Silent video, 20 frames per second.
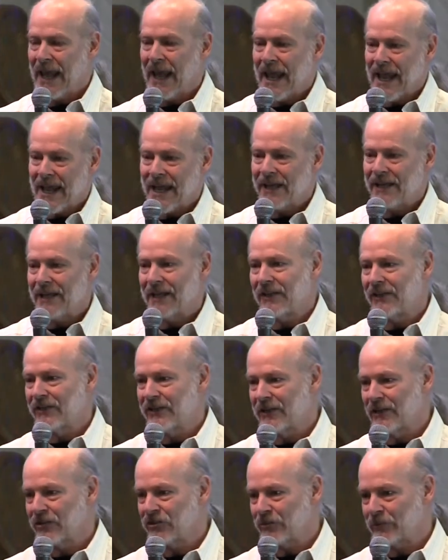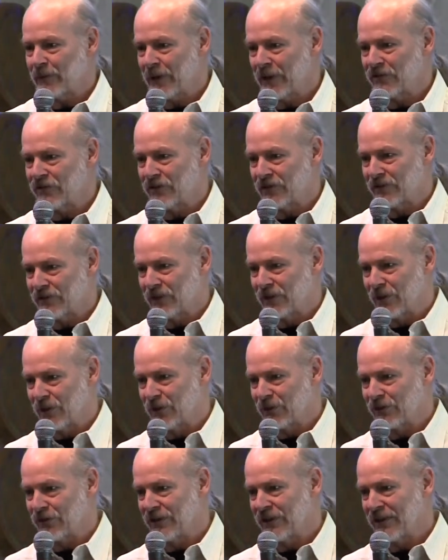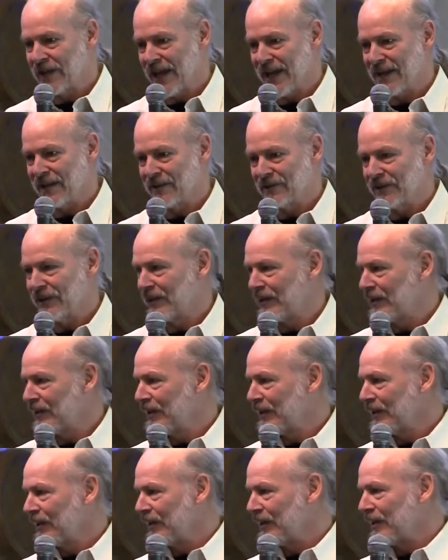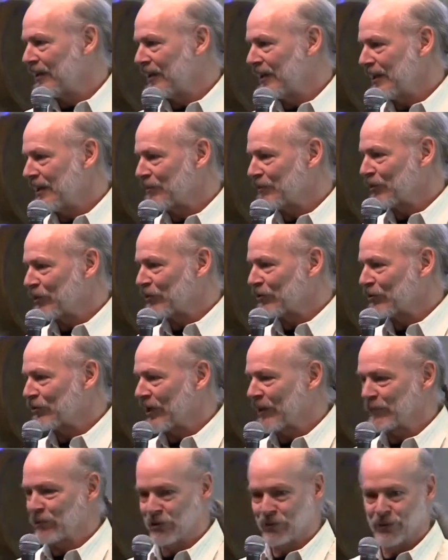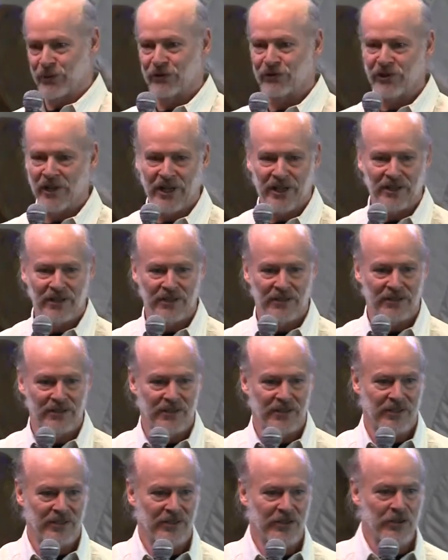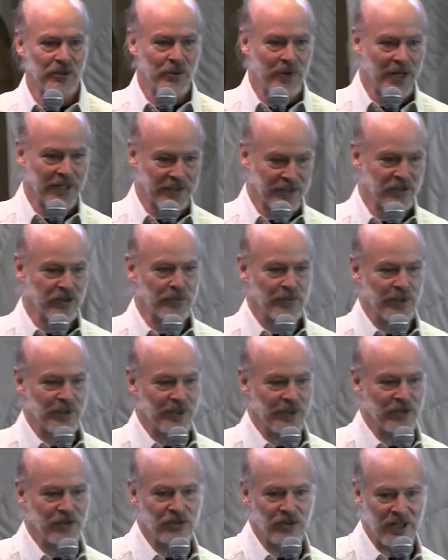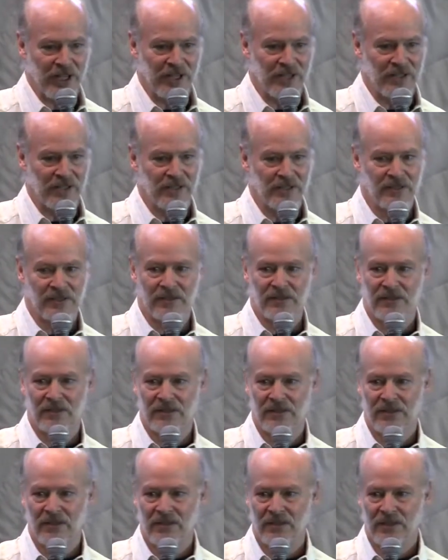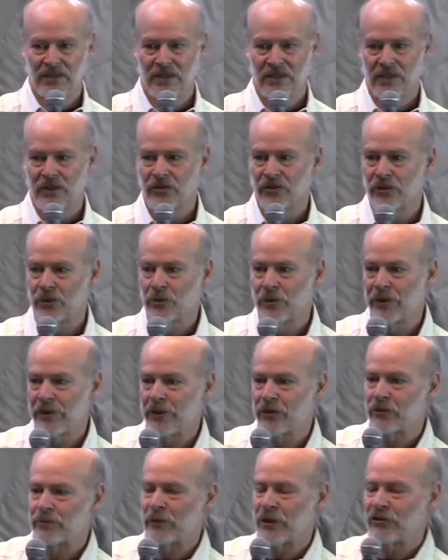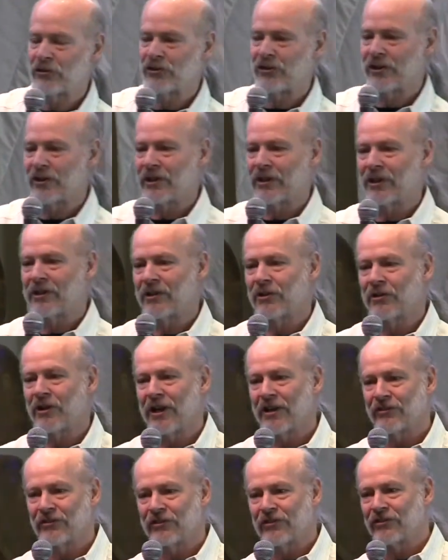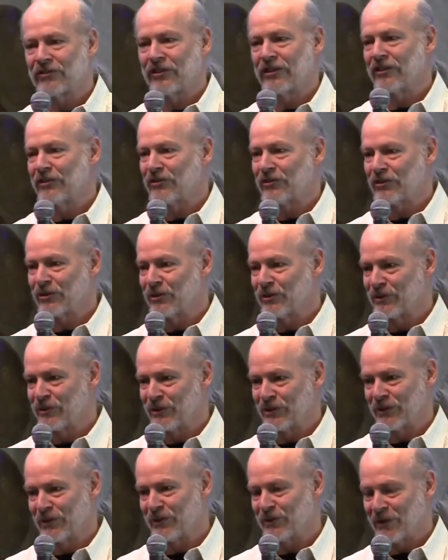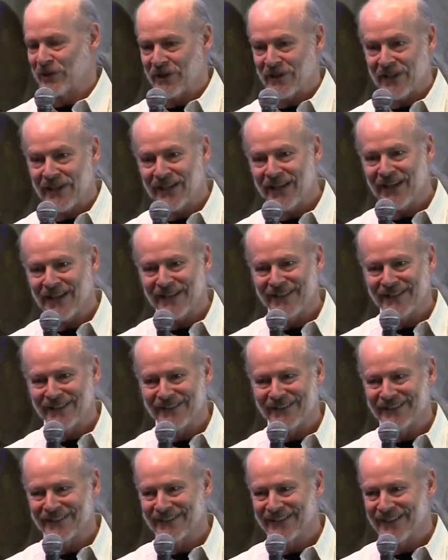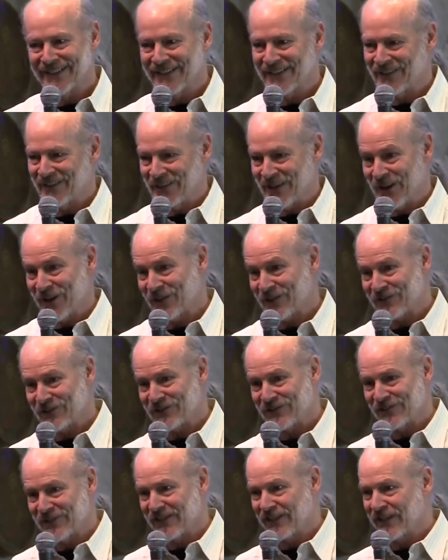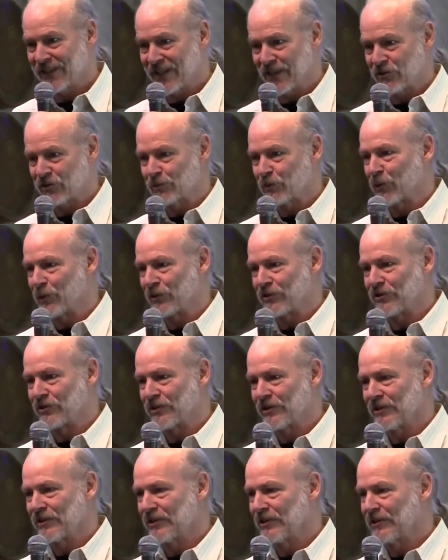and at the expense of closing down the perceptual channel, the direct experience channel. So when there's budgetary crisis in a school, what do they cut? They cut the arts and they cut sports.